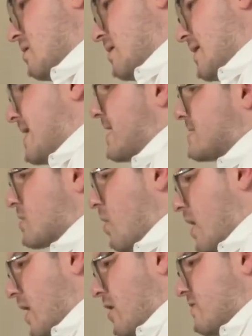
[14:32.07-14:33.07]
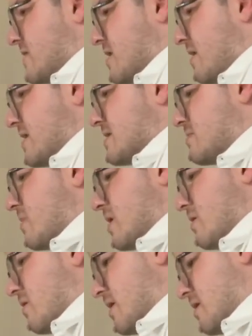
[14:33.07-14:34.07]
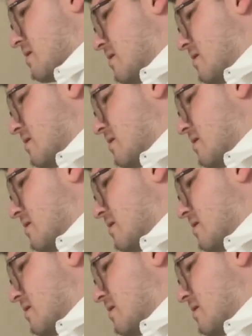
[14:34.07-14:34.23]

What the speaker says: it is quite oversized, but like,